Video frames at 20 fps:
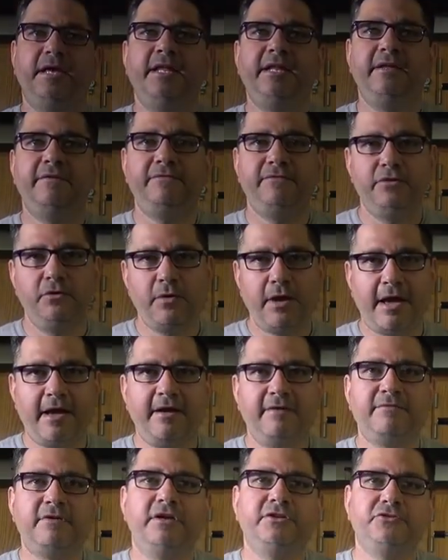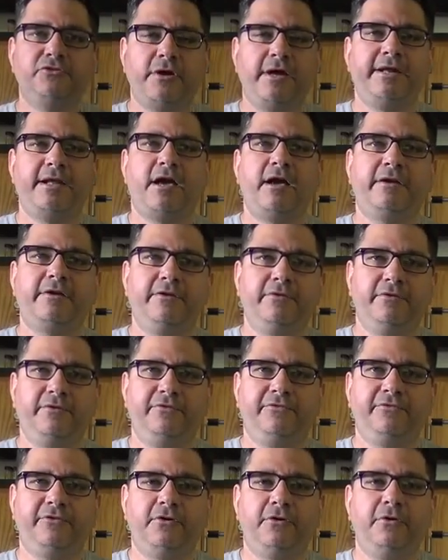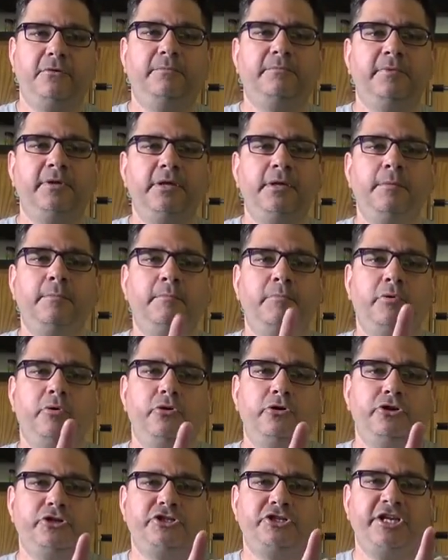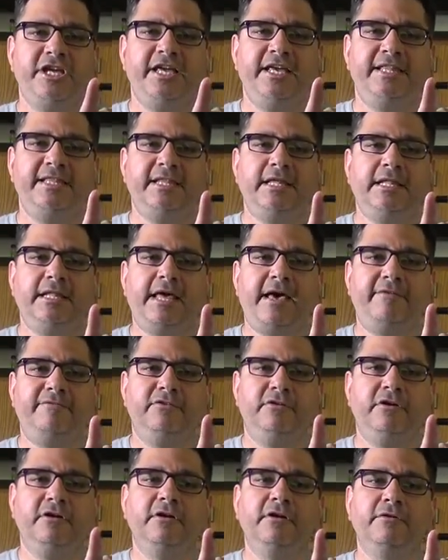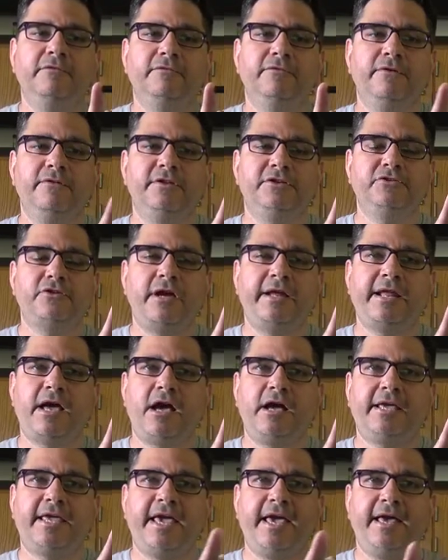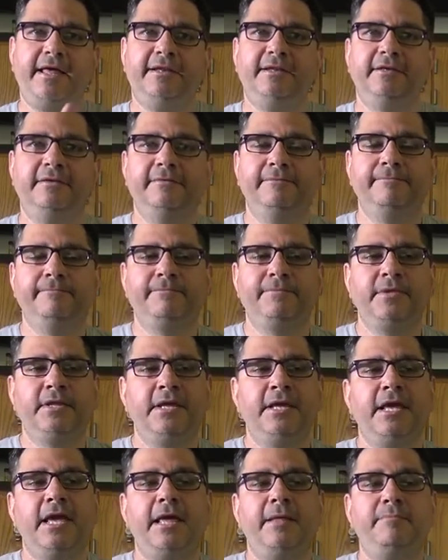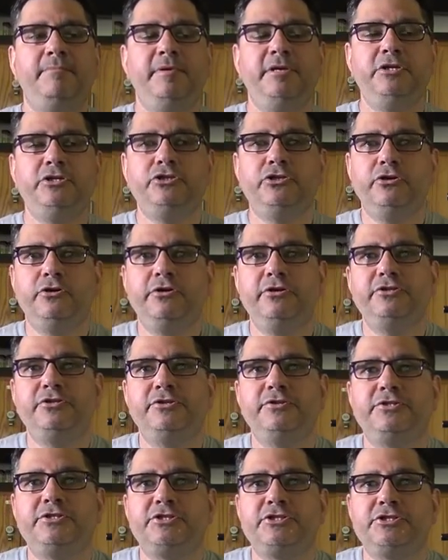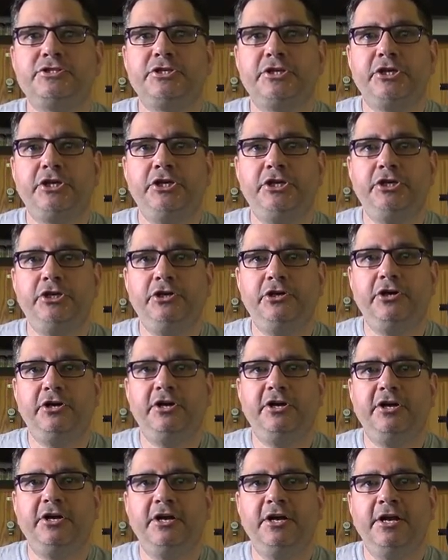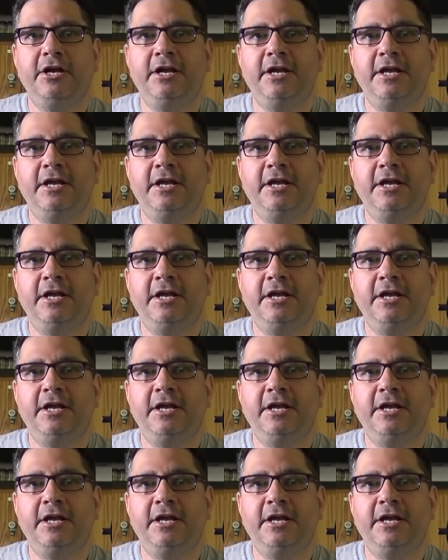and if you have a trinocular scope, push in the lever for the trinoc head, and be sure to secure